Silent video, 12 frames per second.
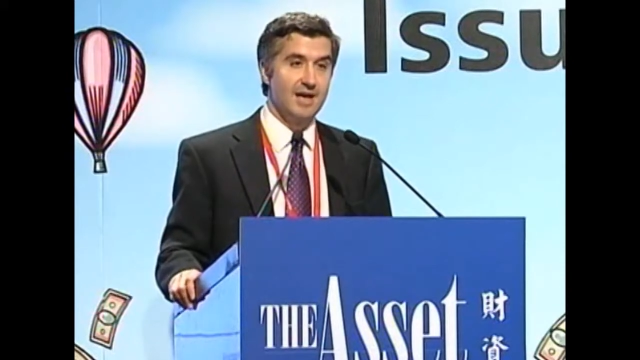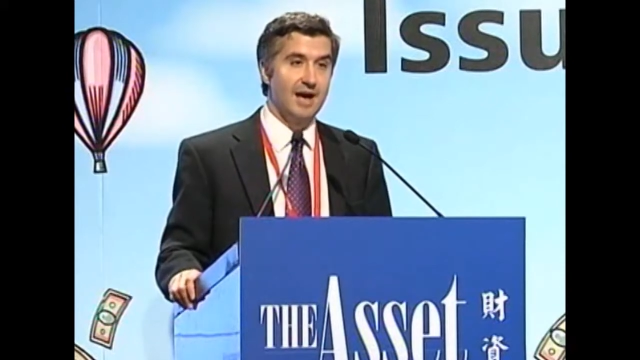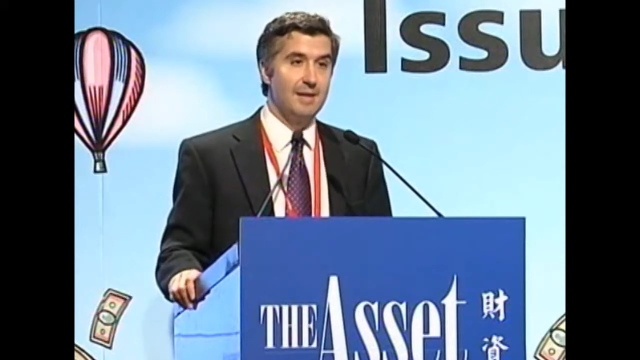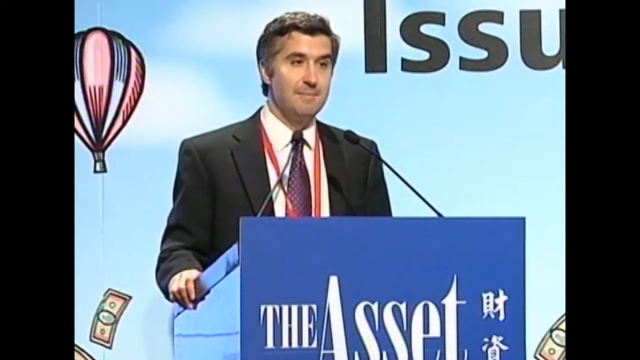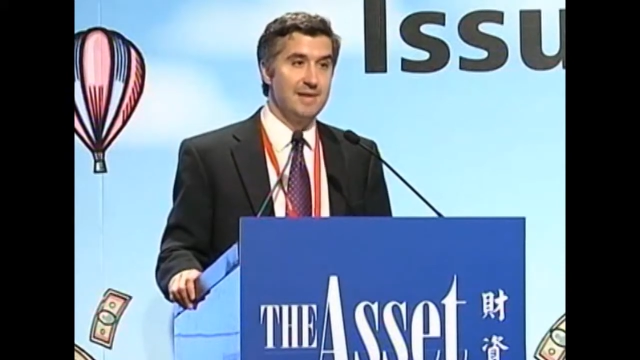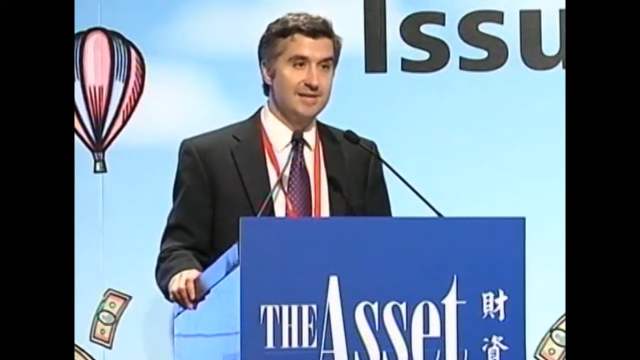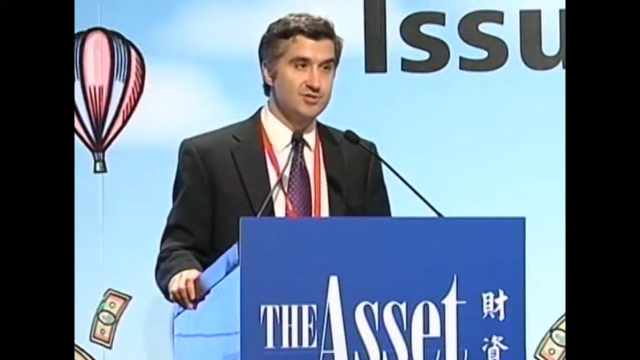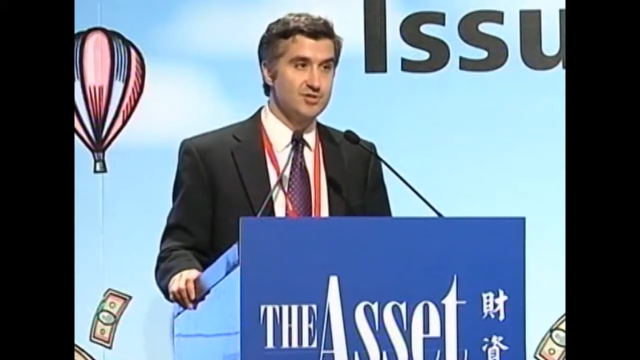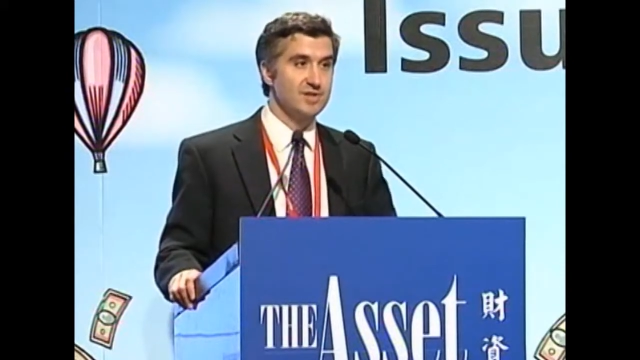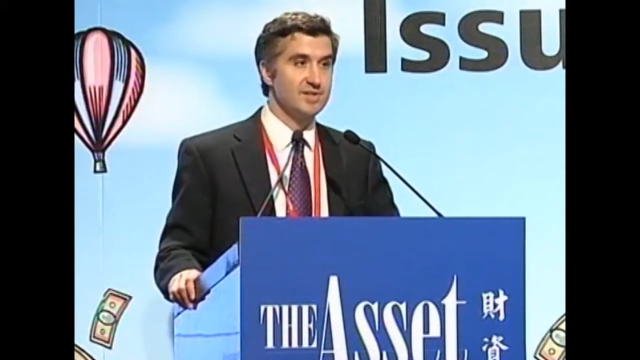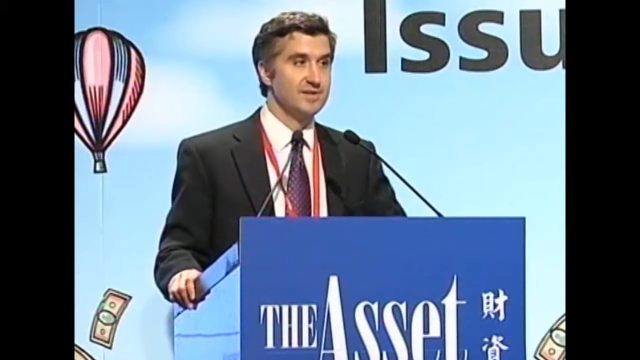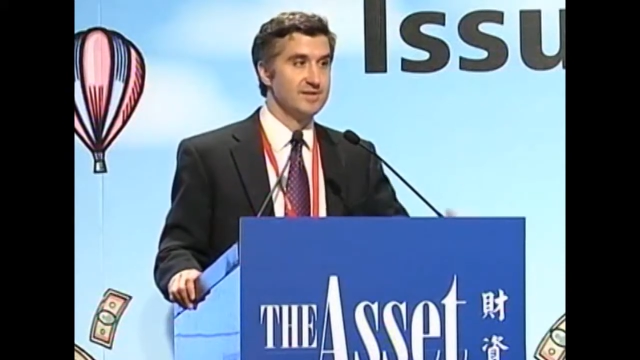I
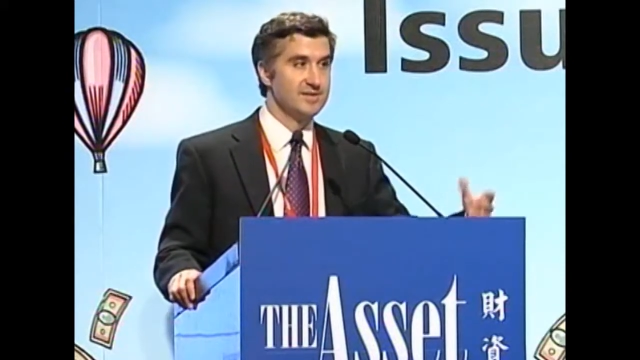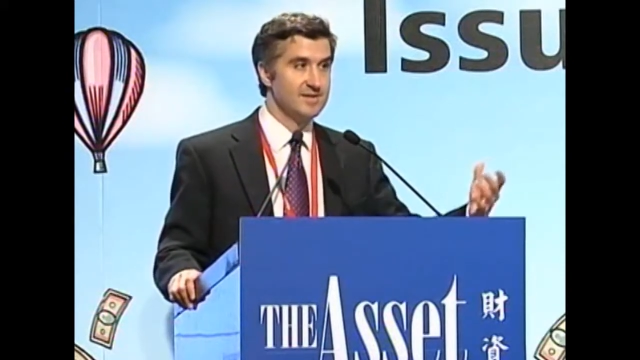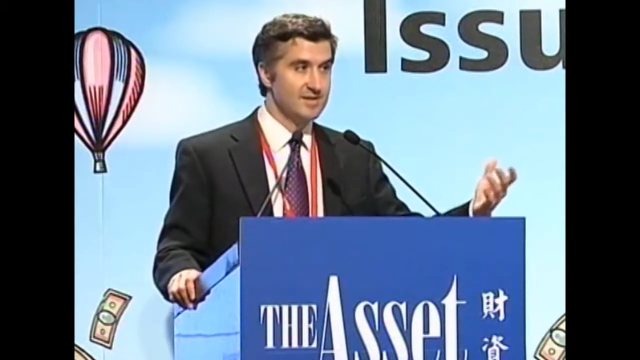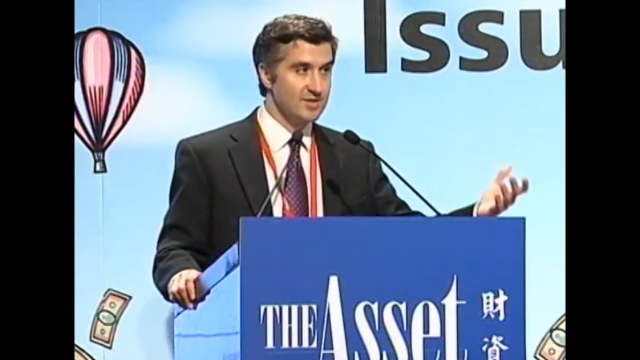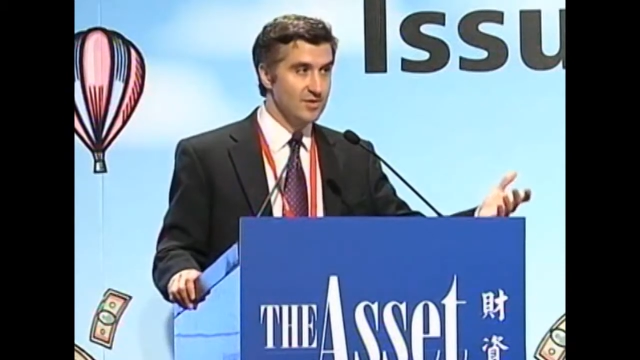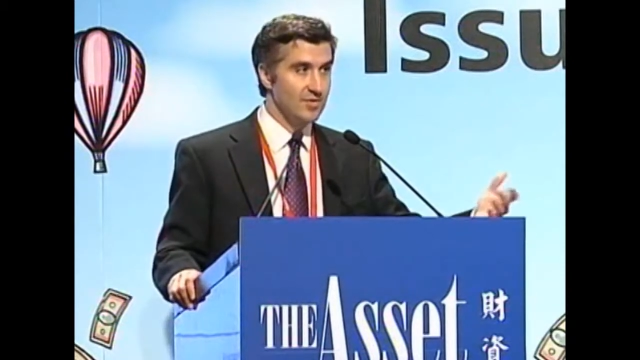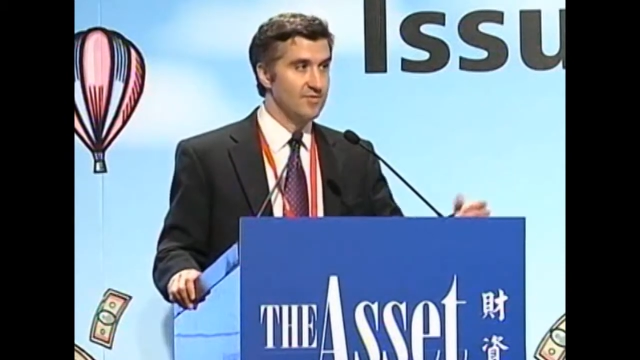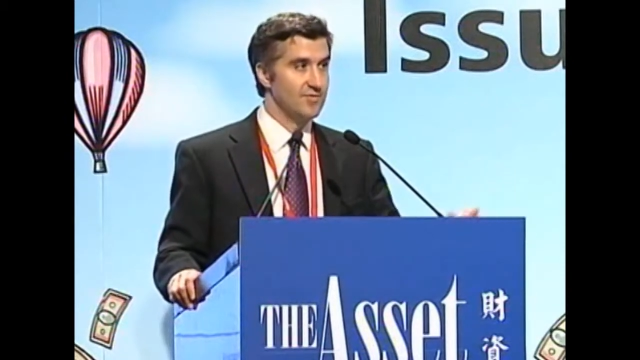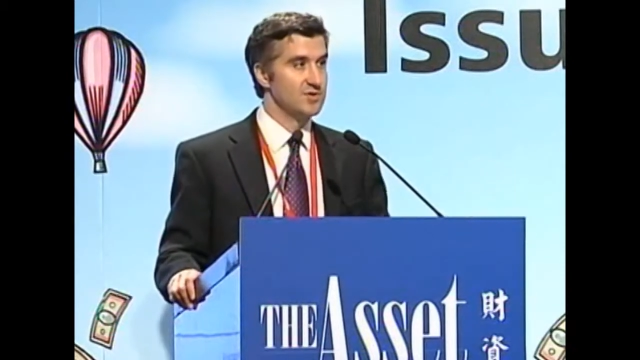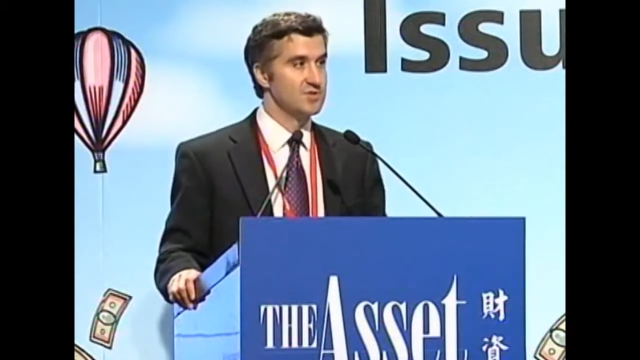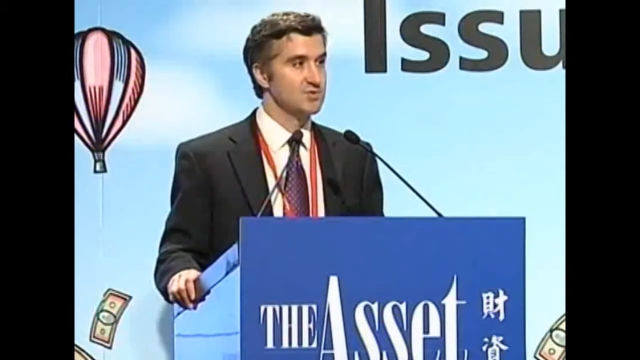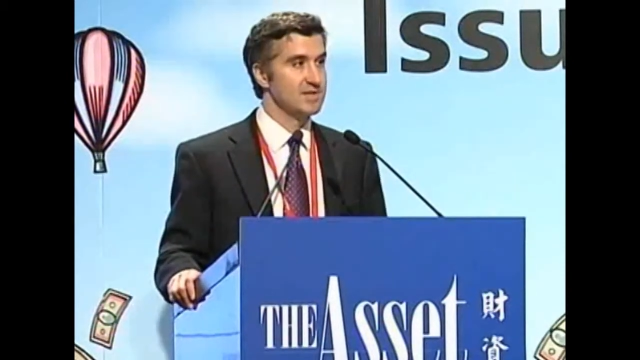mentioned, you know, the
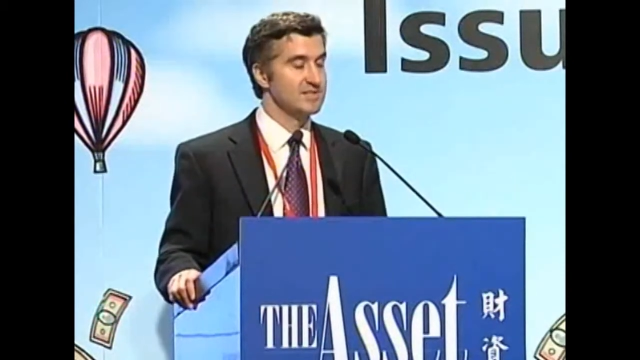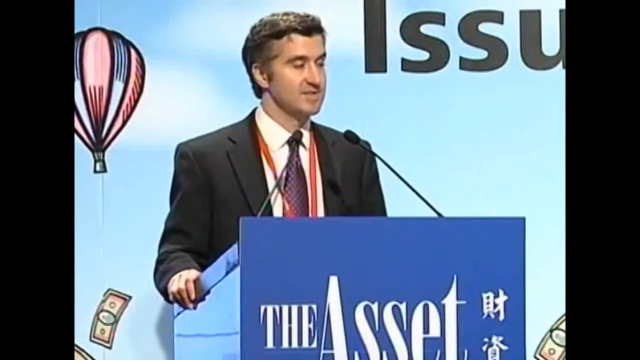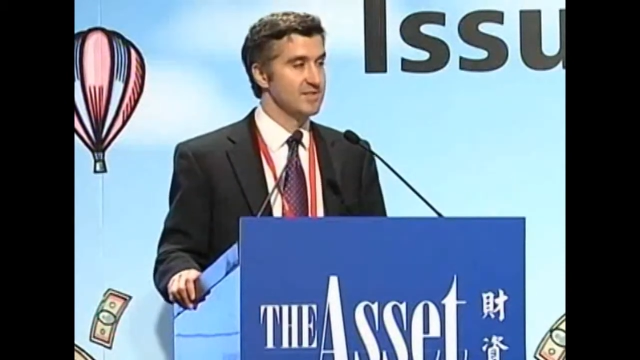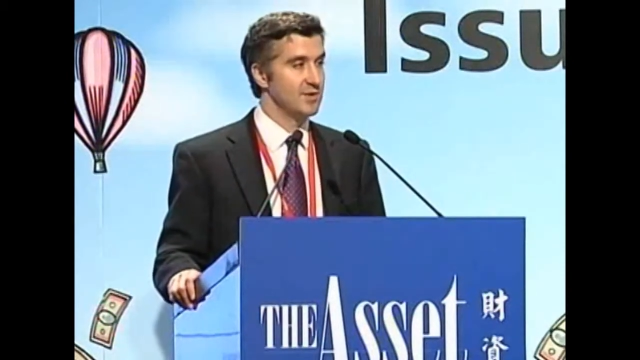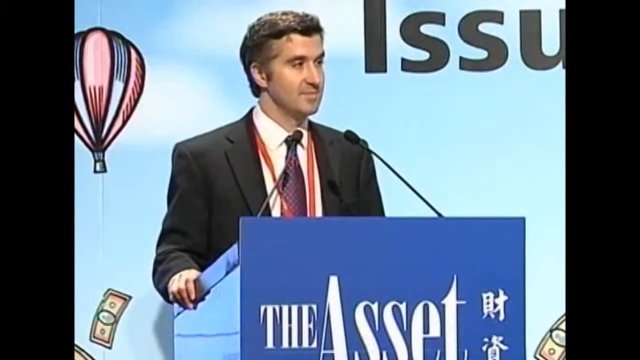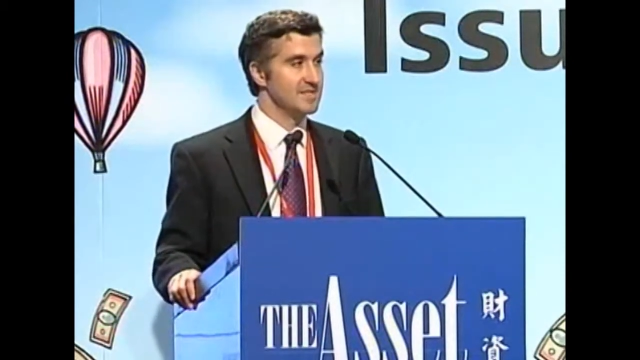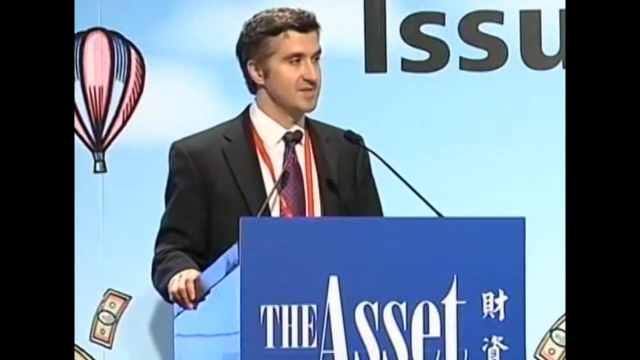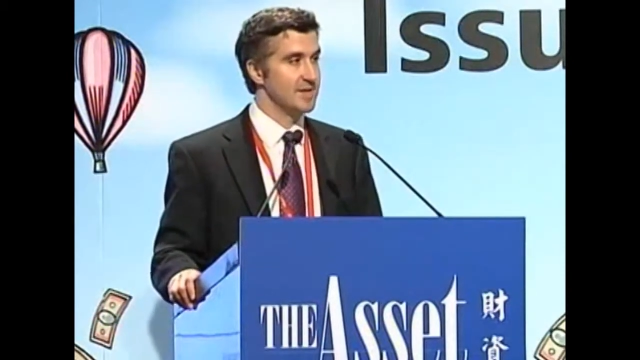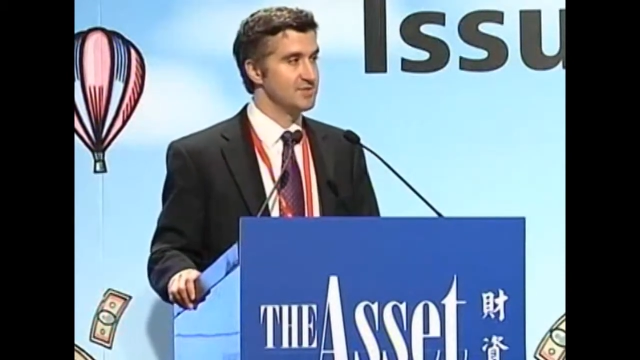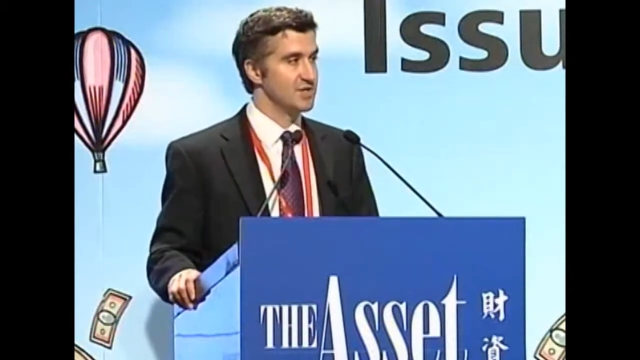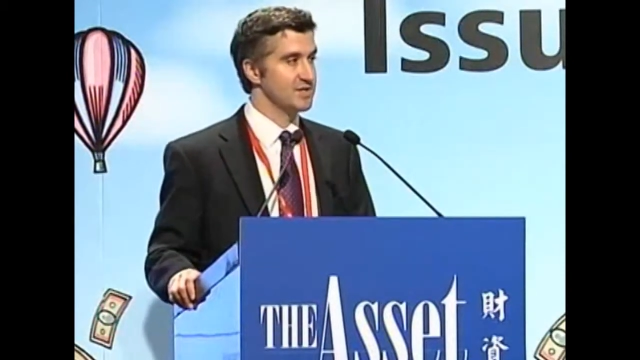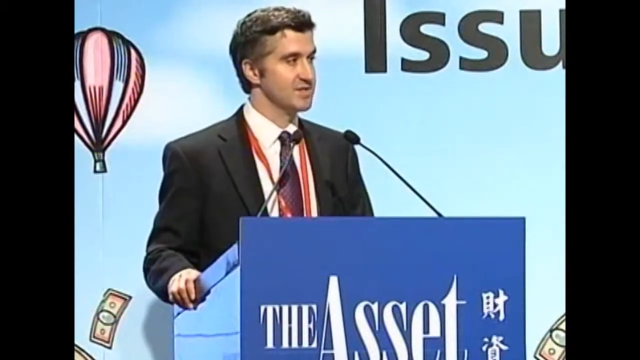first reason they'll be
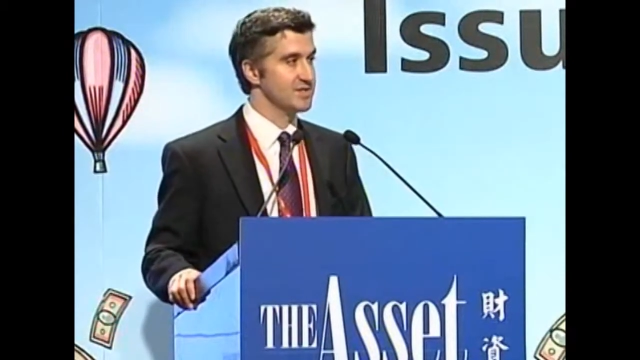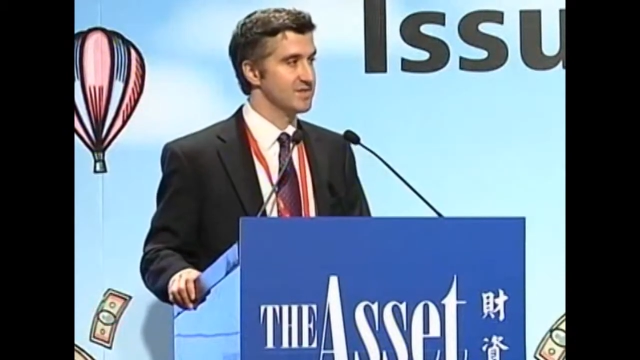subject